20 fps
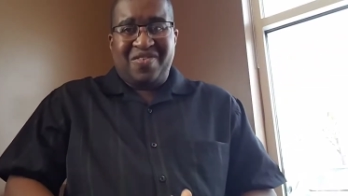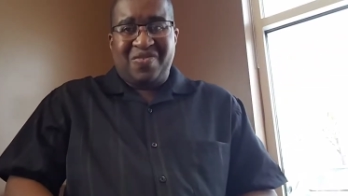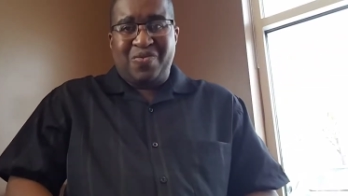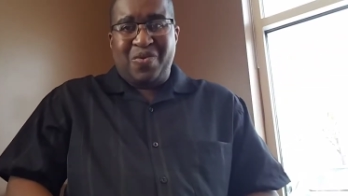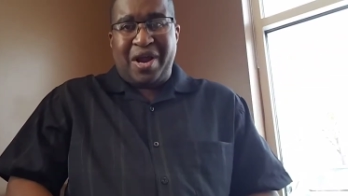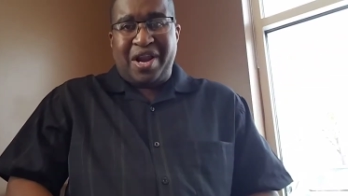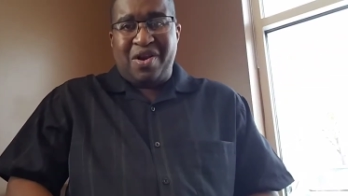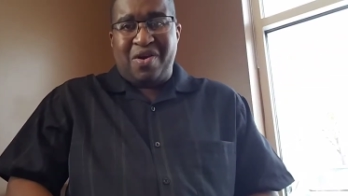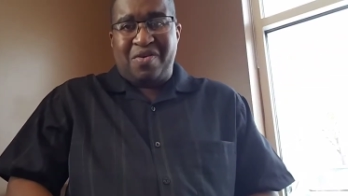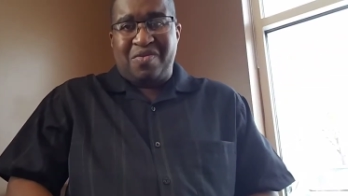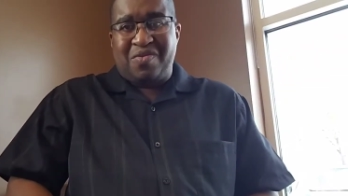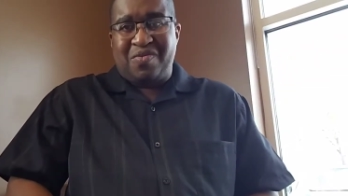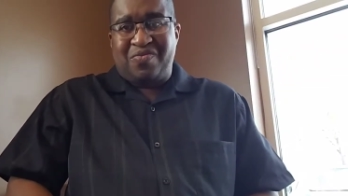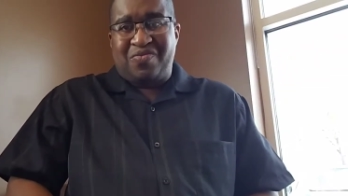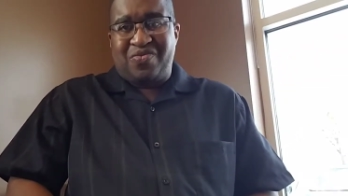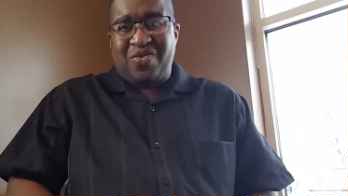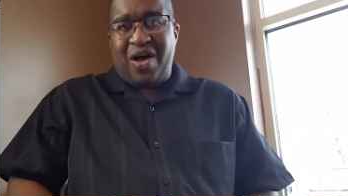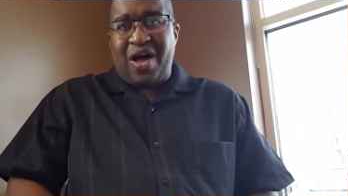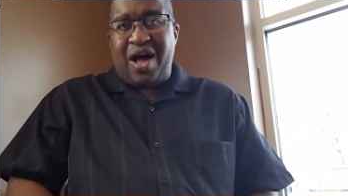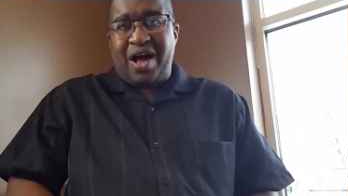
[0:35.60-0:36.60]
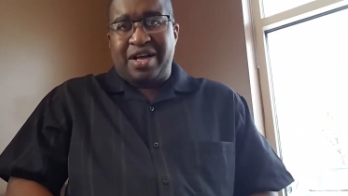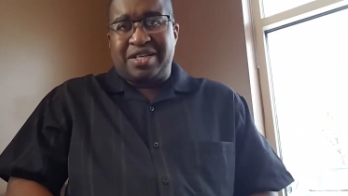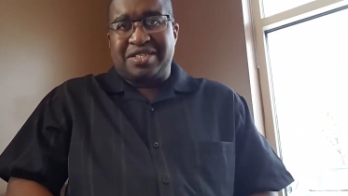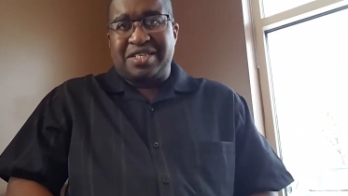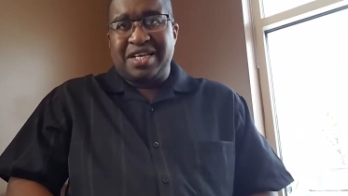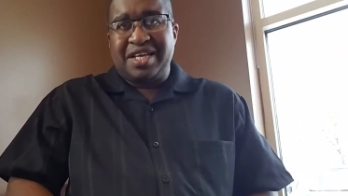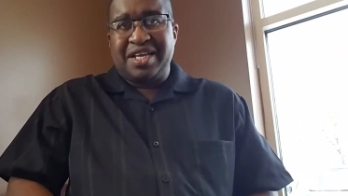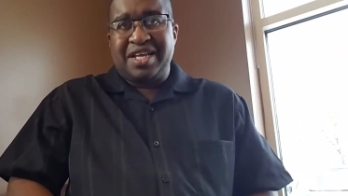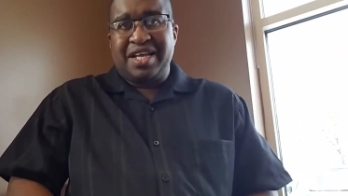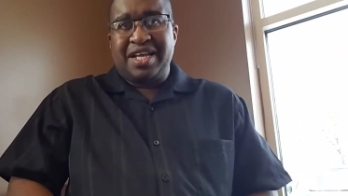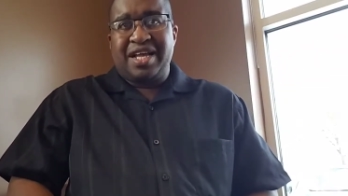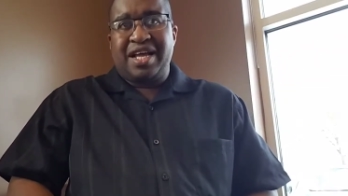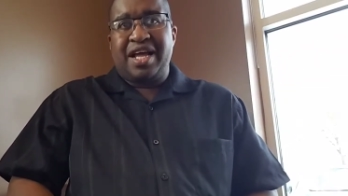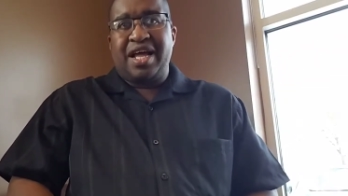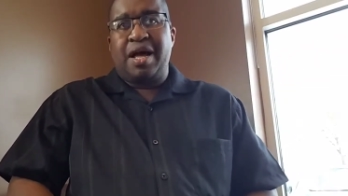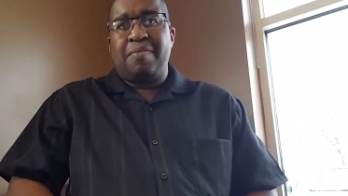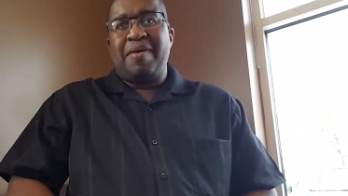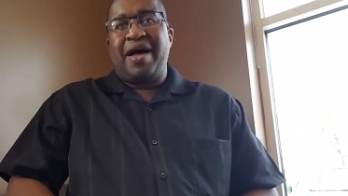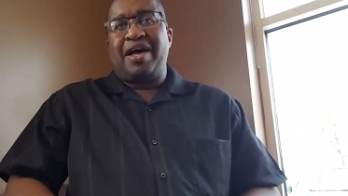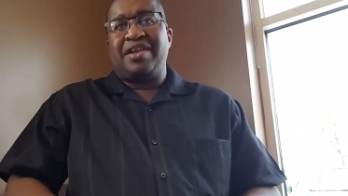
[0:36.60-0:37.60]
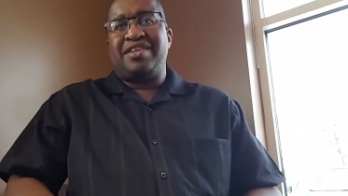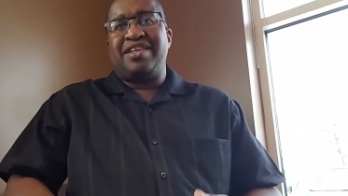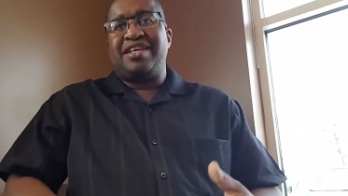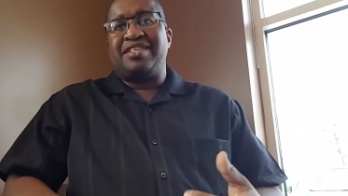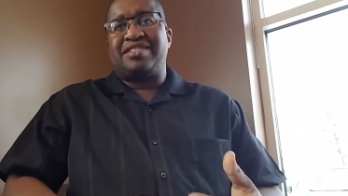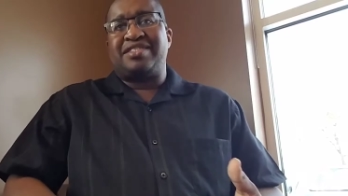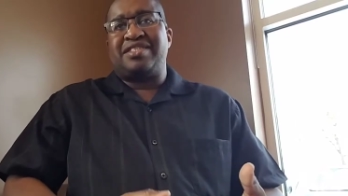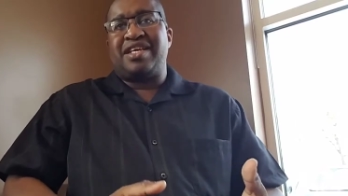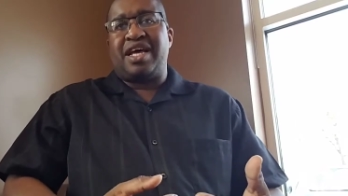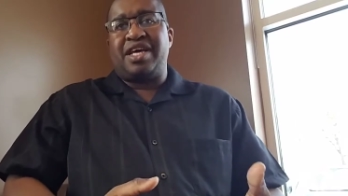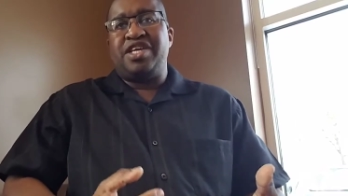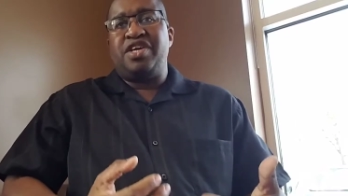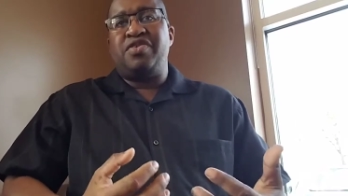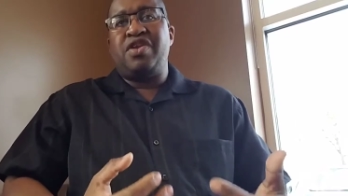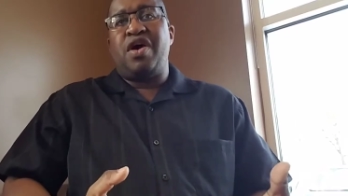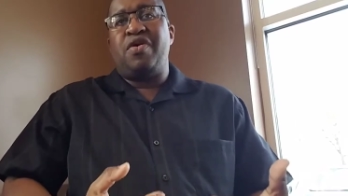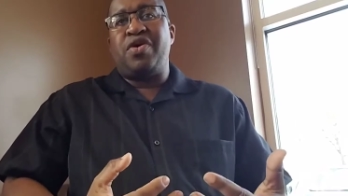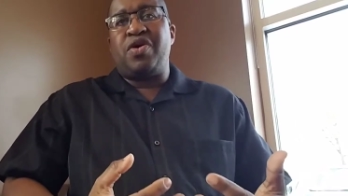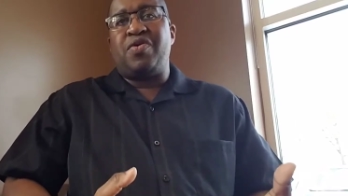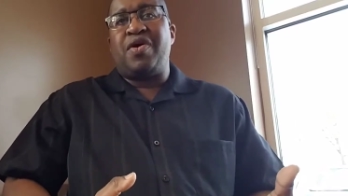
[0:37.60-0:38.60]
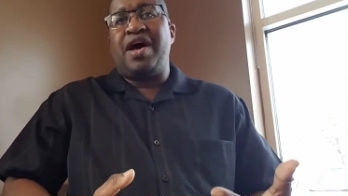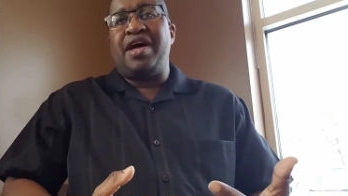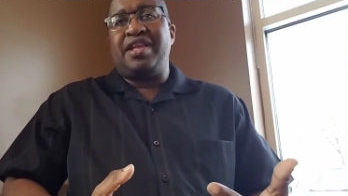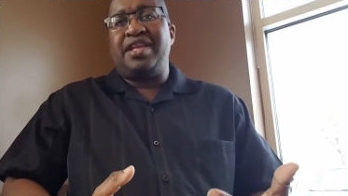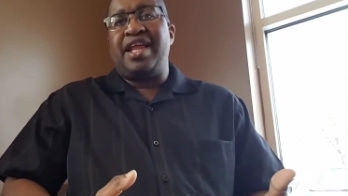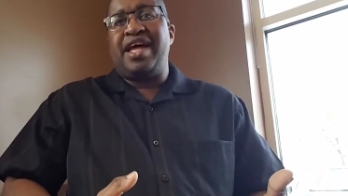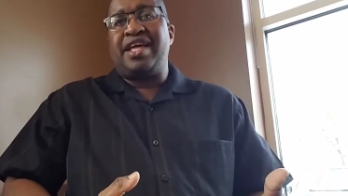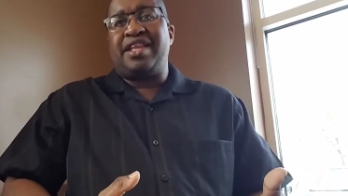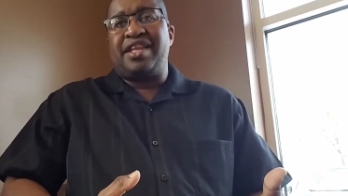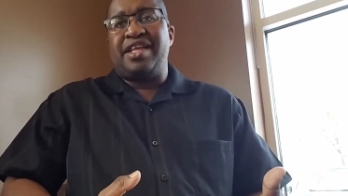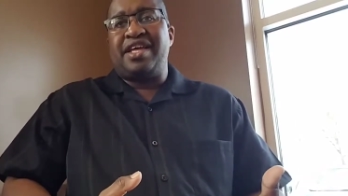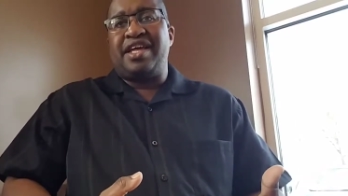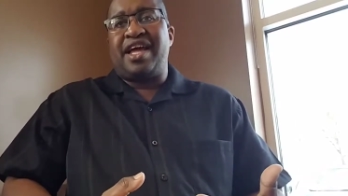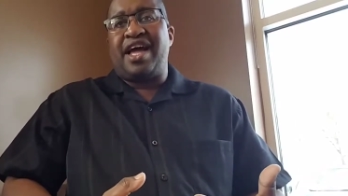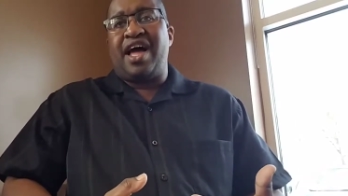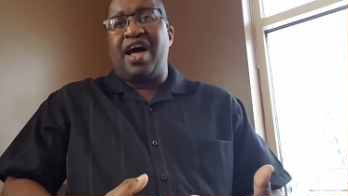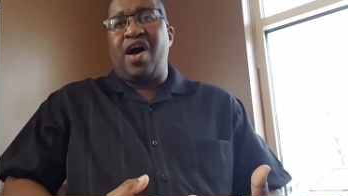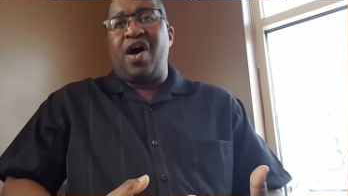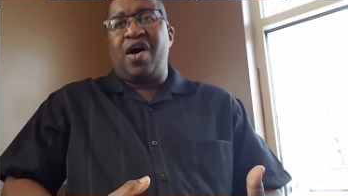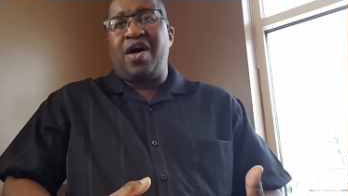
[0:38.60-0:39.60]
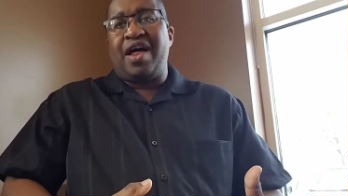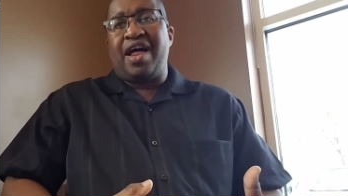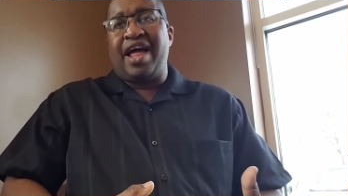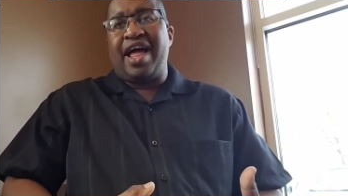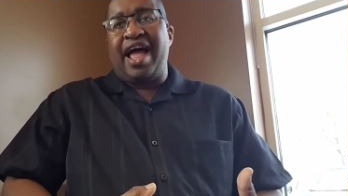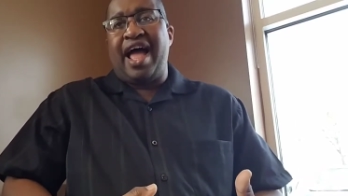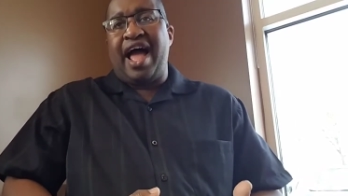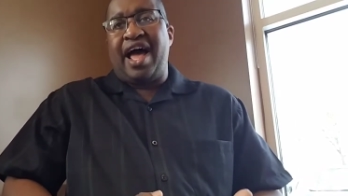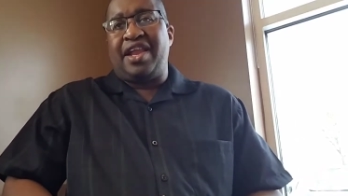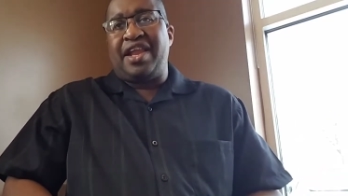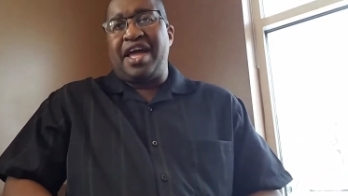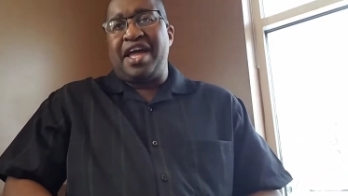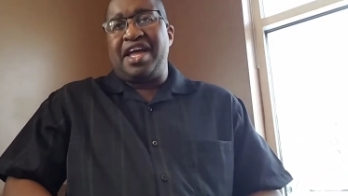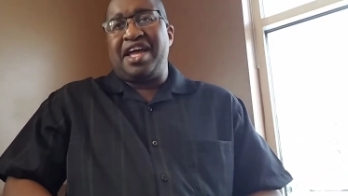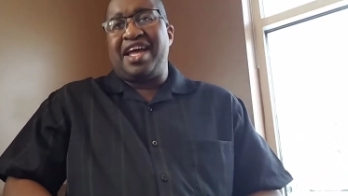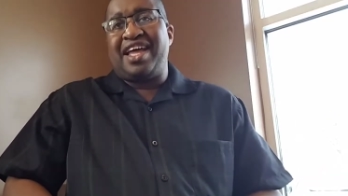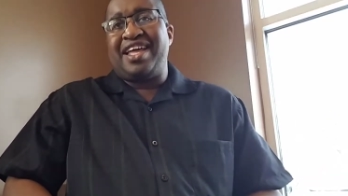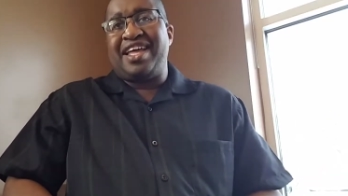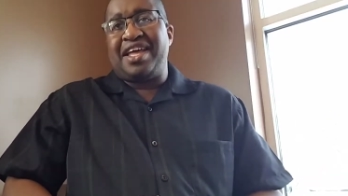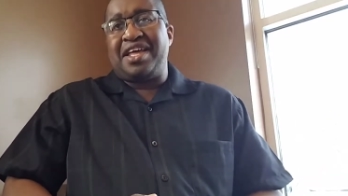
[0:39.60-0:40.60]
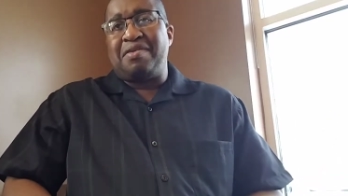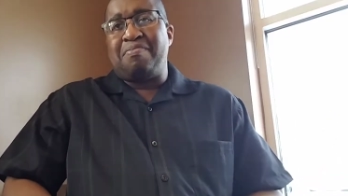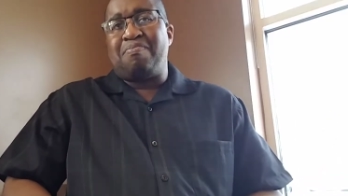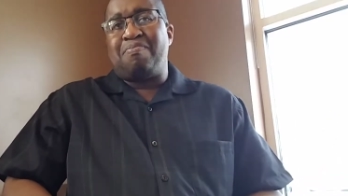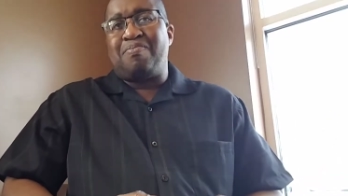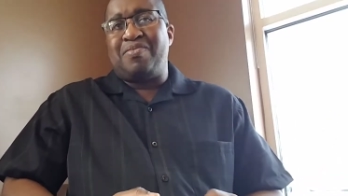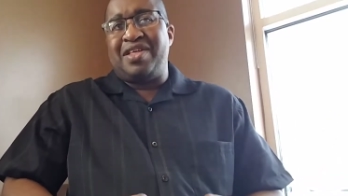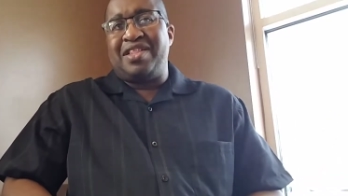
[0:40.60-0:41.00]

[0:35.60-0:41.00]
right here on Fox, about this uh, you know who unlikely ally uh, LA in,